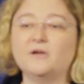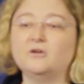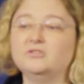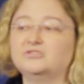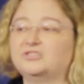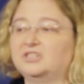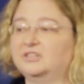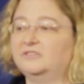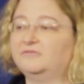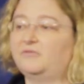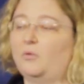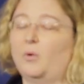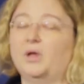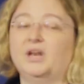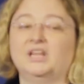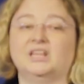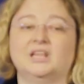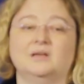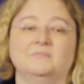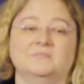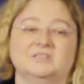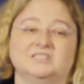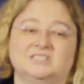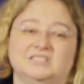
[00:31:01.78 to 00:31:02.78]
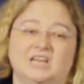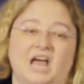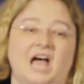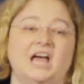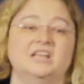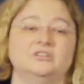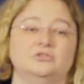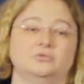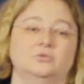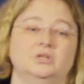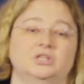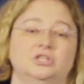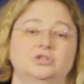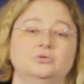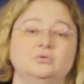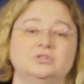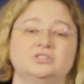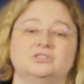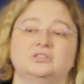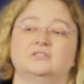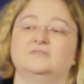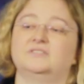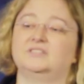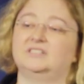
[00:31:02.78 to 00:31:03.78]
on those and avoiding them is not doing you
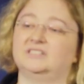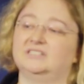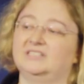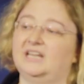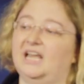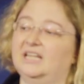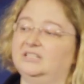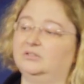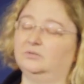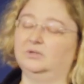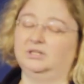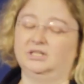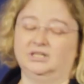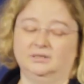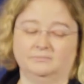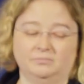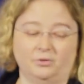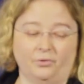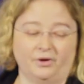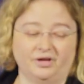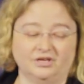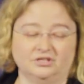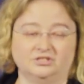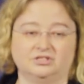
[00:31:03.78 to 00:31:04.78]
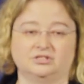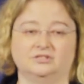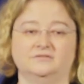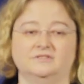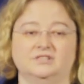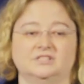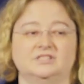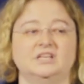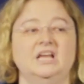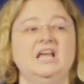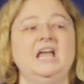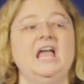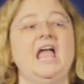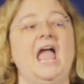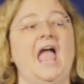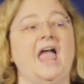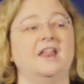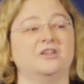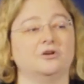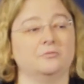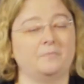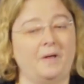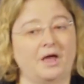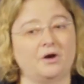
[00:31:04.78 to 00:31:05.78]
a service, it's not doing the employee a service.
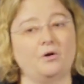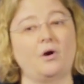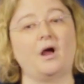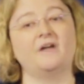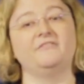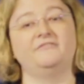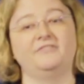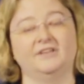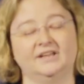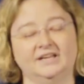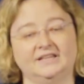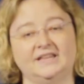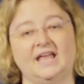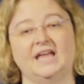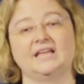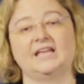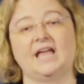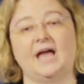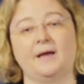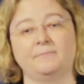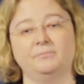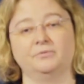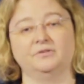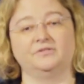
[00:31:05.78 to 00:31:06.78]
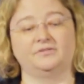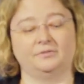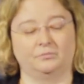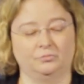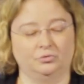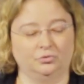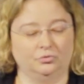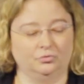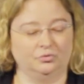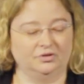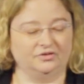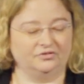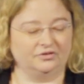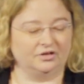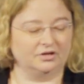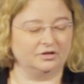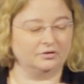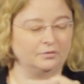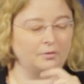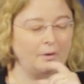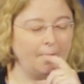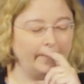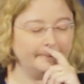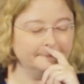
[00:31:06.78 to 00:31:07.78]
And you're better off filling that gap with someone who is
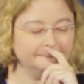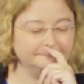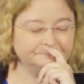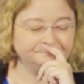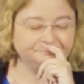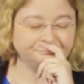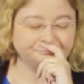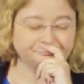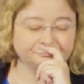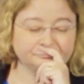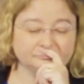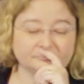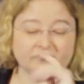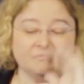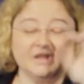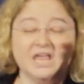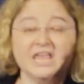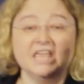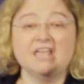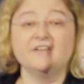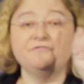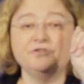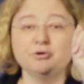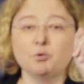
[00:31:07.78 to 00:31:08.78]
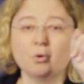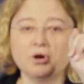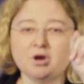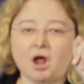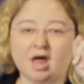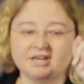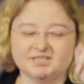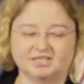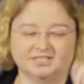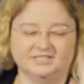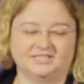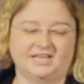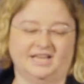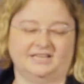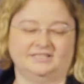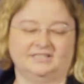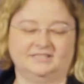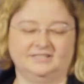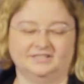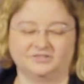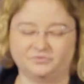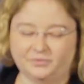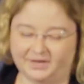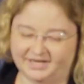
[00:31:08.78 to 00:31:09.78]
going to grow. If you are not content.
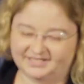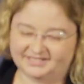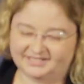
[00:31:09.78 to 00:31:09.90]
That's